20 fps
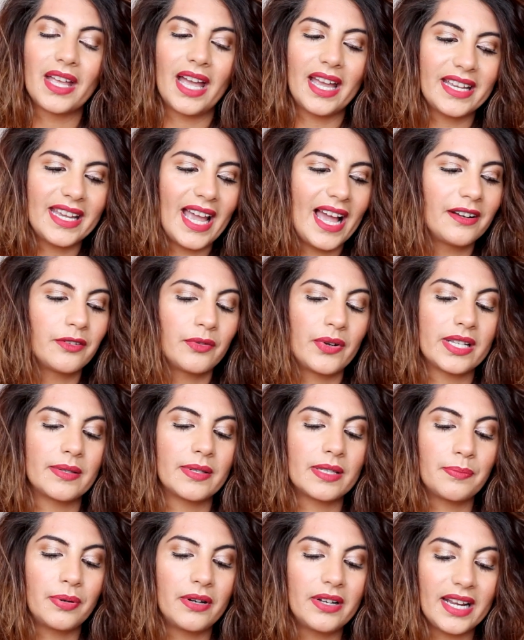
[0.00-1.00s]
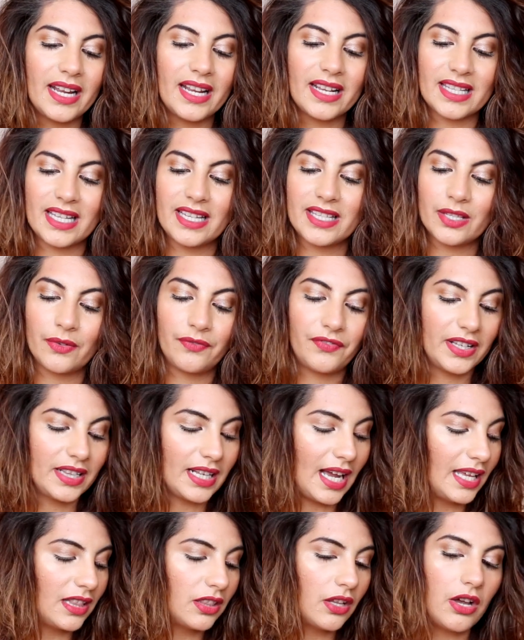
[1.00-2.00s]
Again, Christmas puddings is something
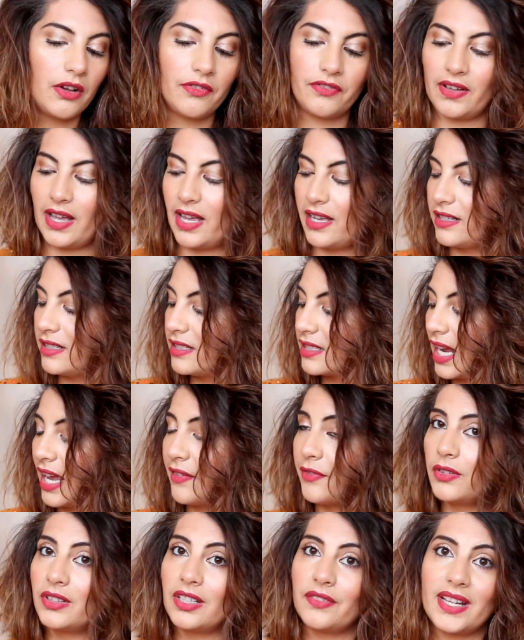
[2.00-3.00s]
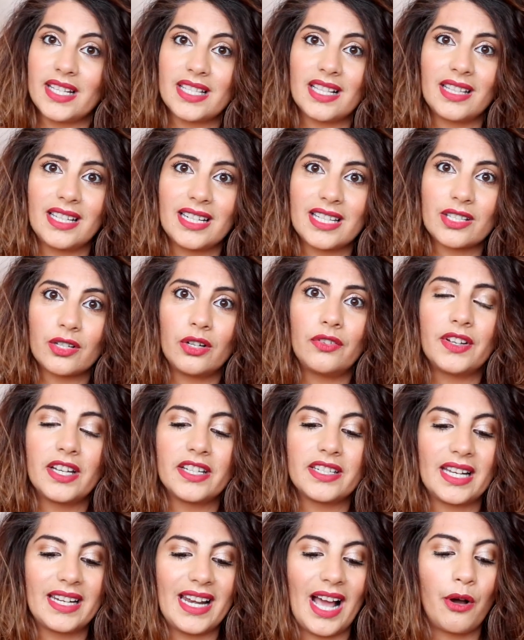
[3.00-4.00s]
that I love, and I've only recently
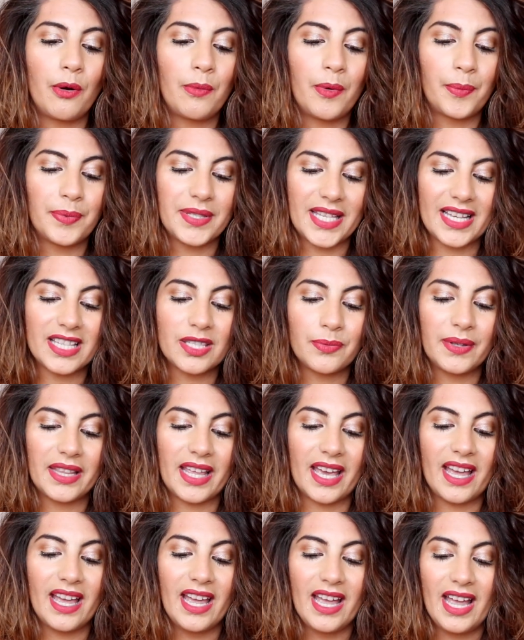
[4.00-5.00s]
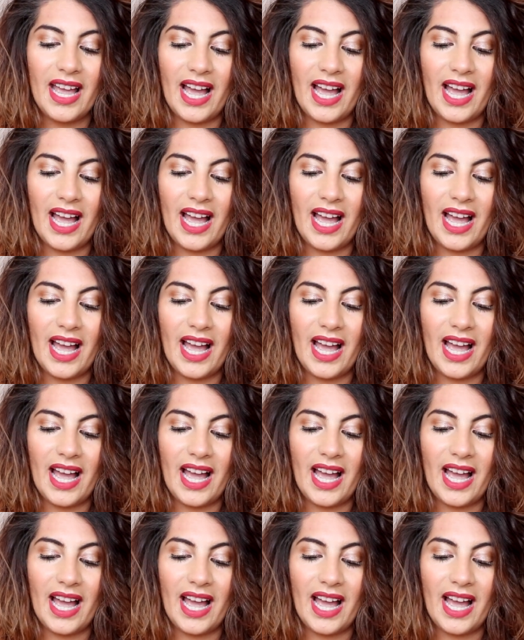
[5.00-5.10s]
discovered, and now I'm obsessed with it.